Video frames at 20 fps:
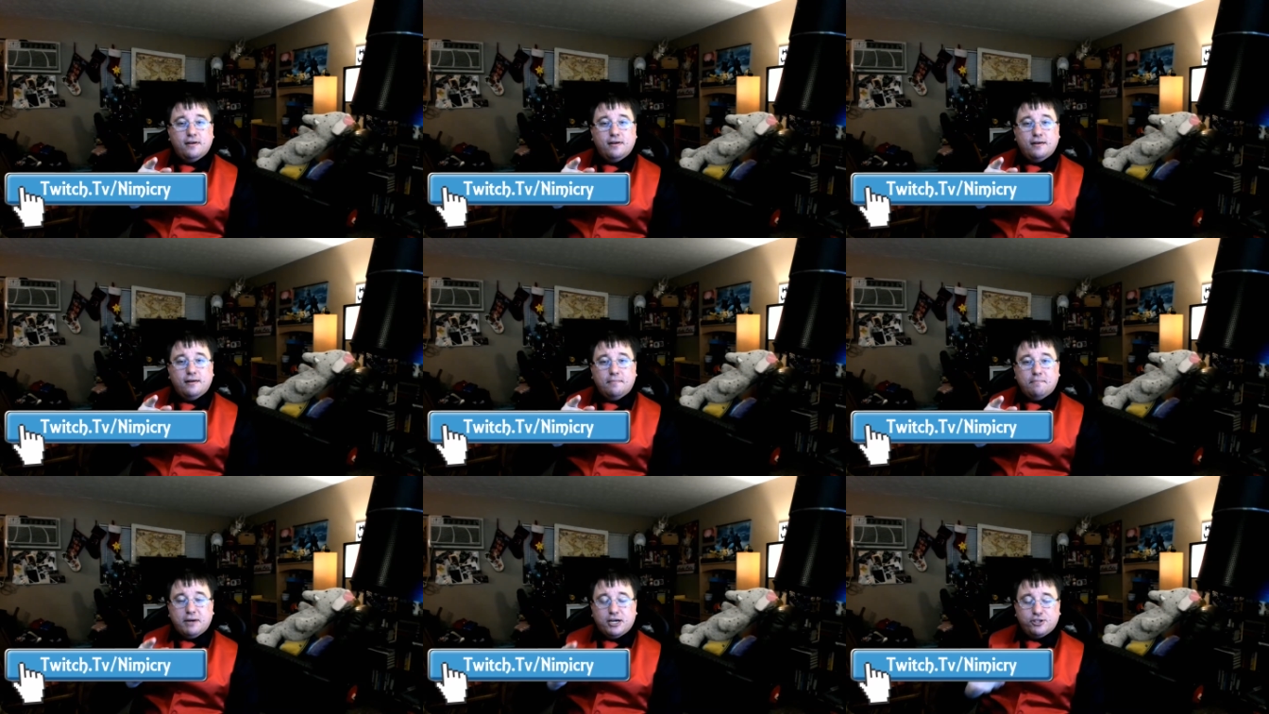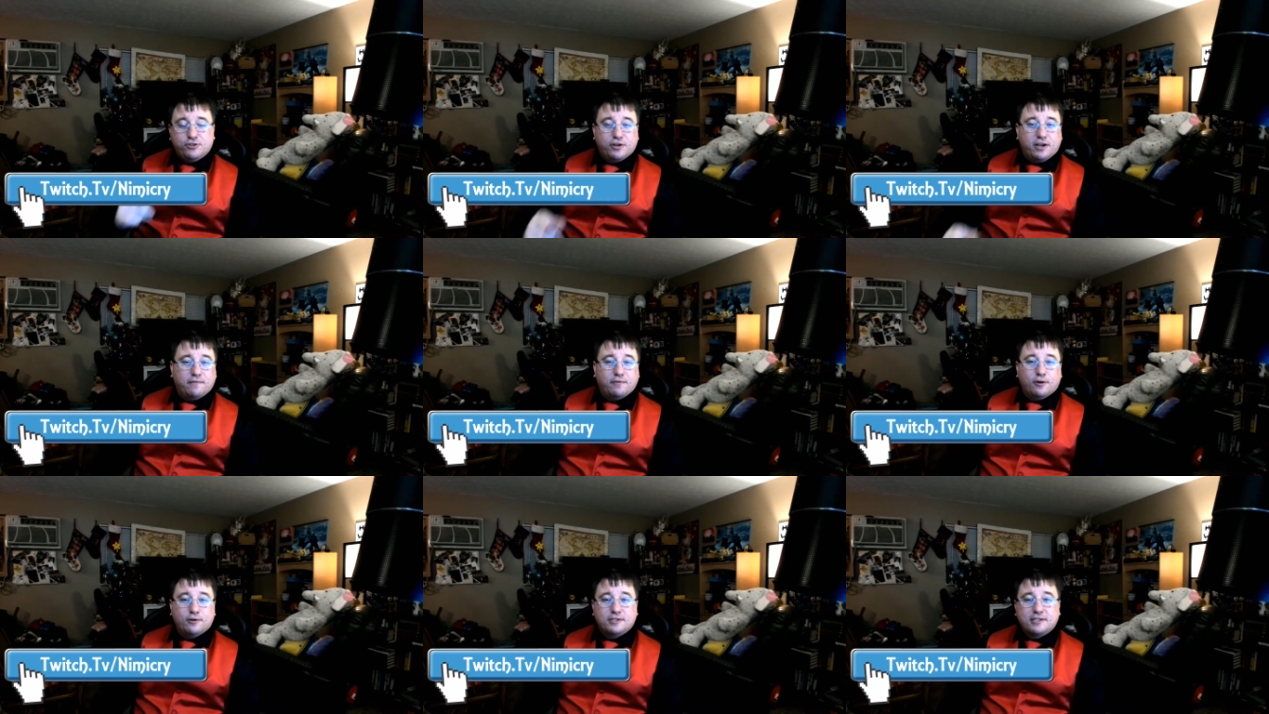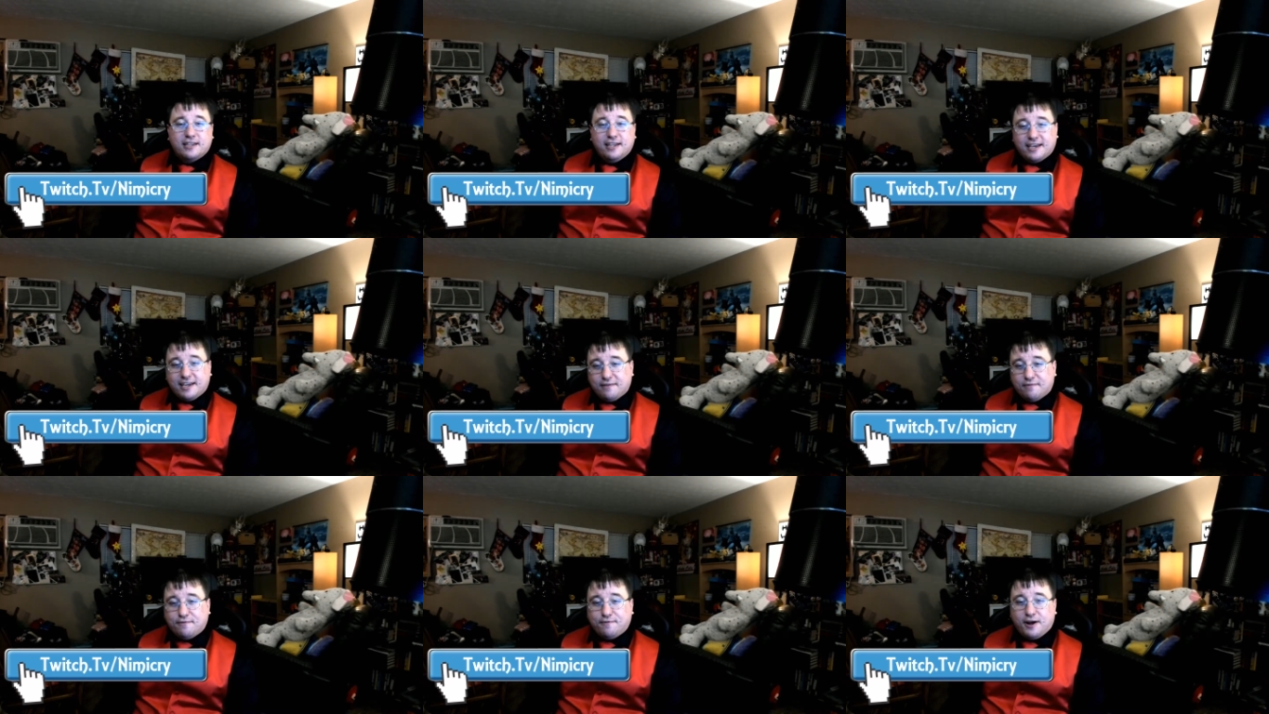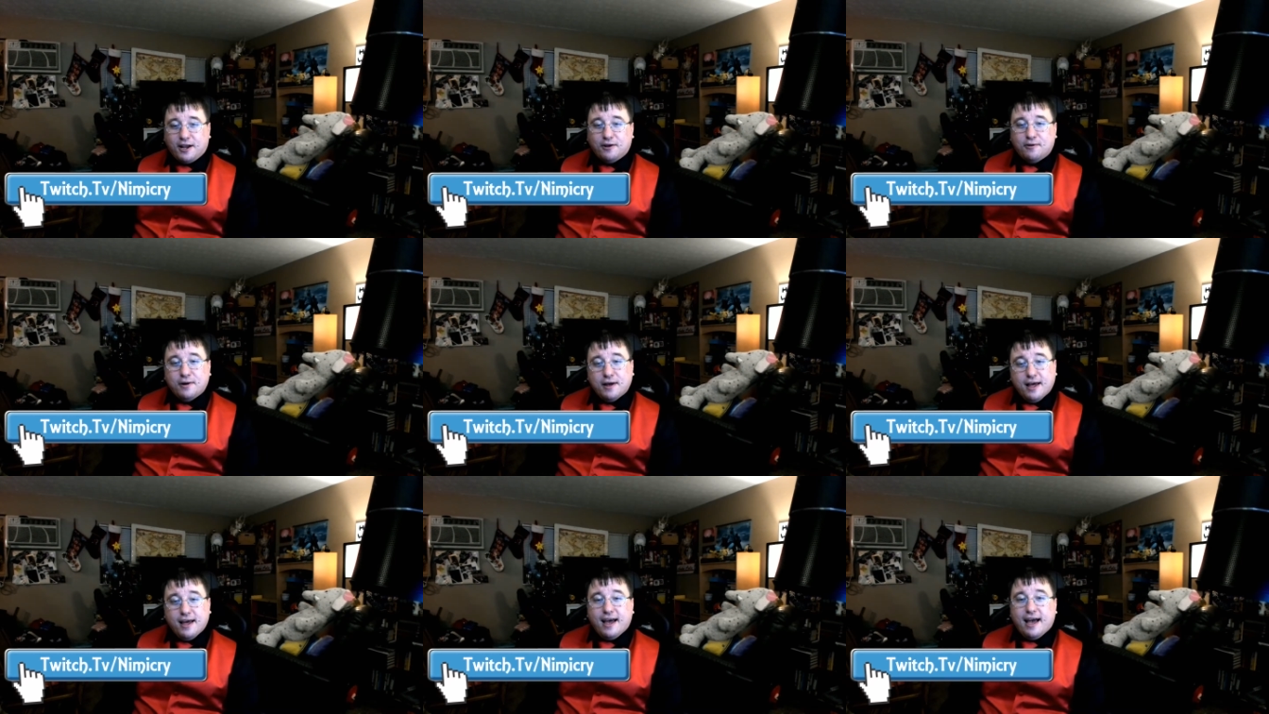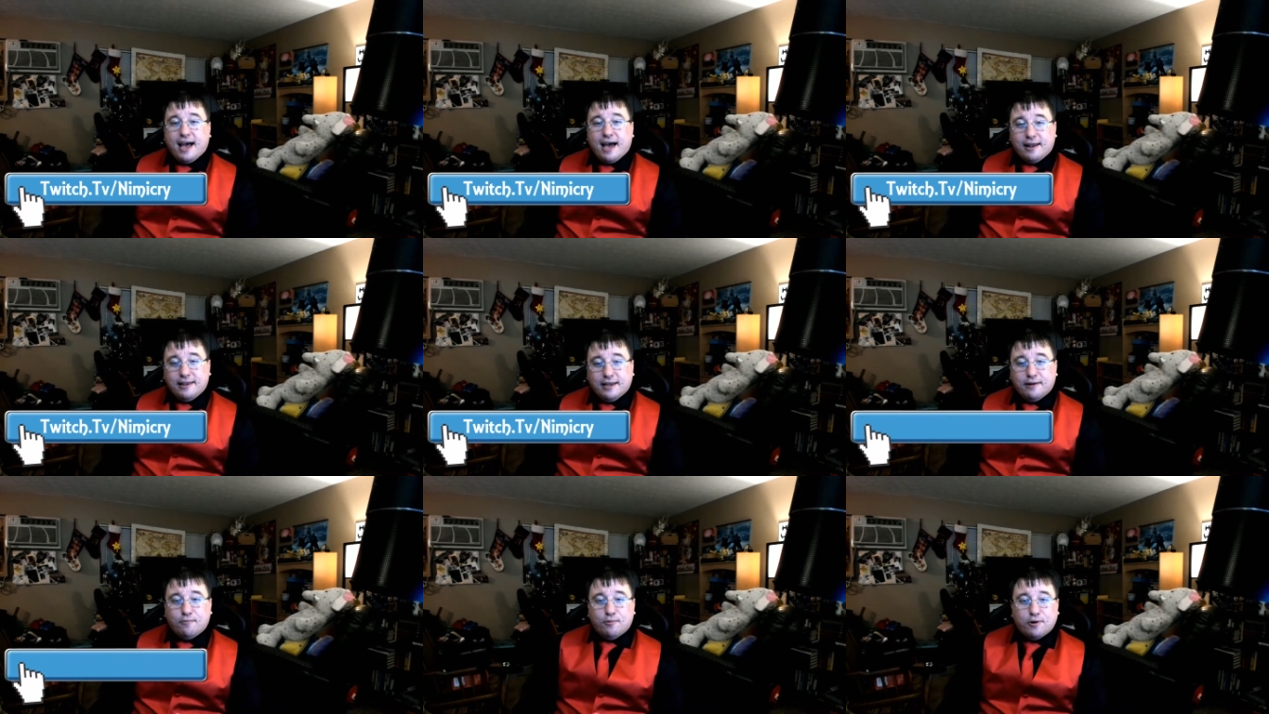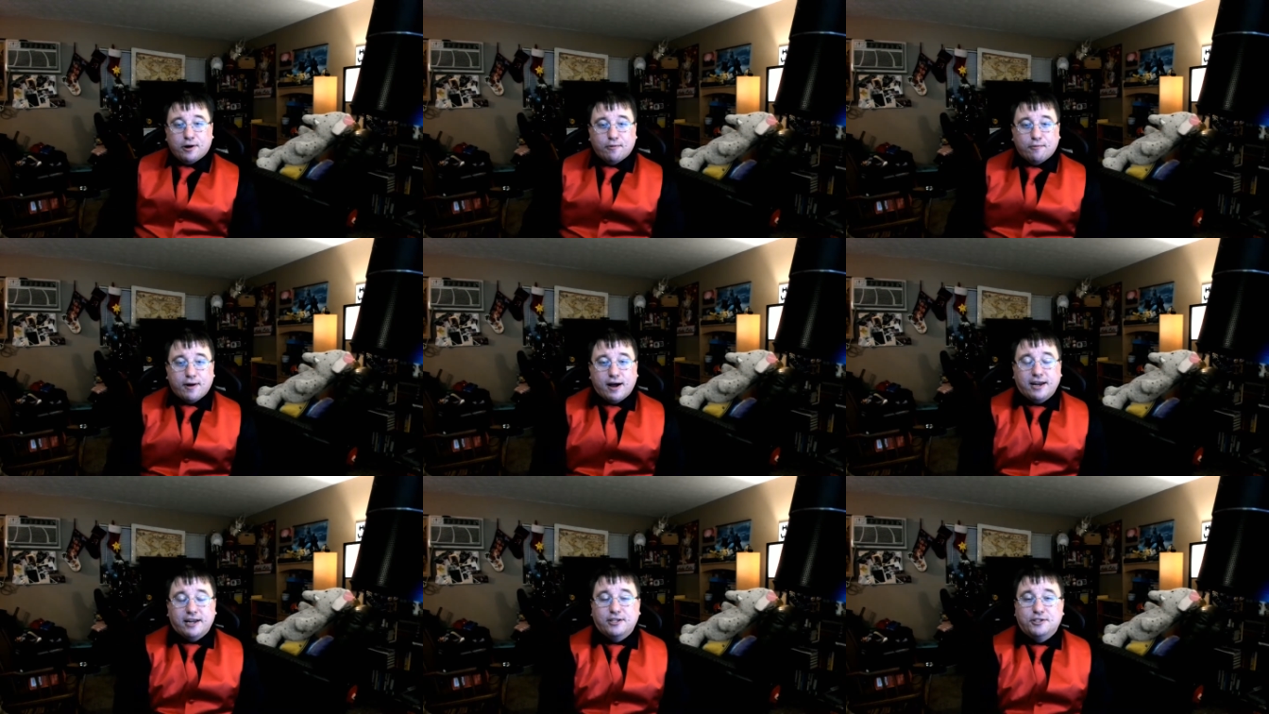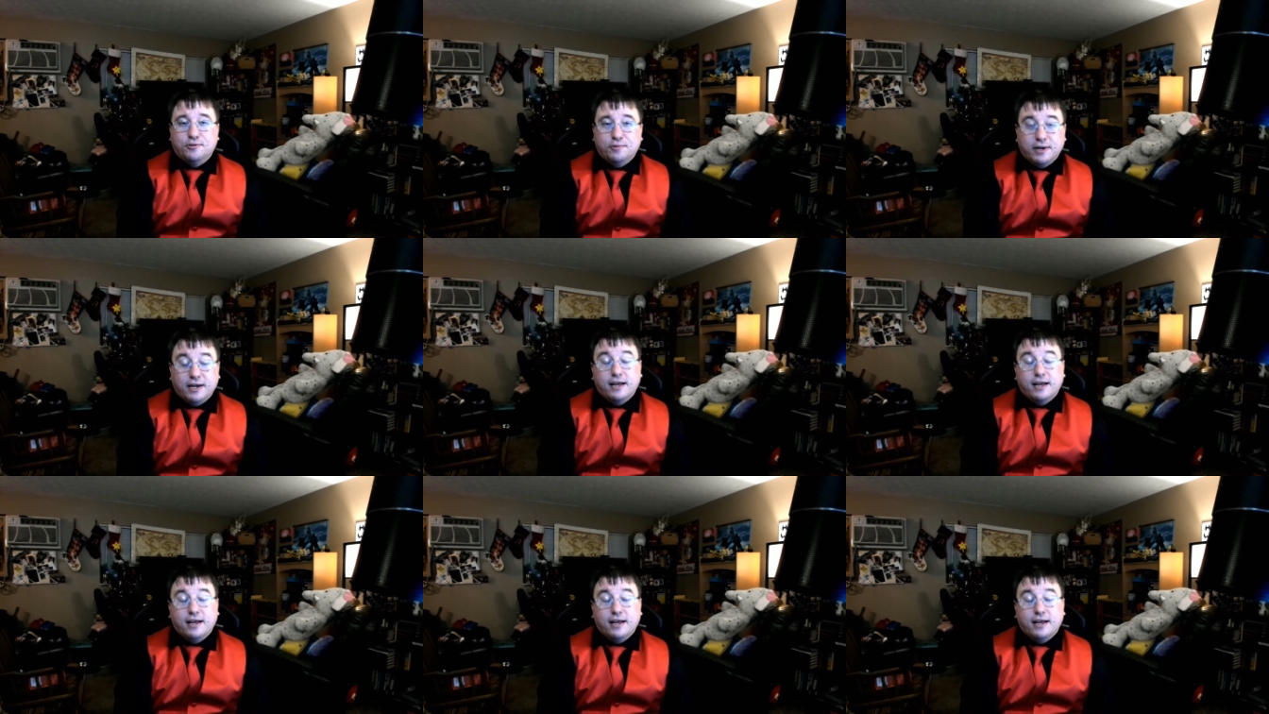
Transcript: Make sure you give those a click and follow, and then we'll get right into it.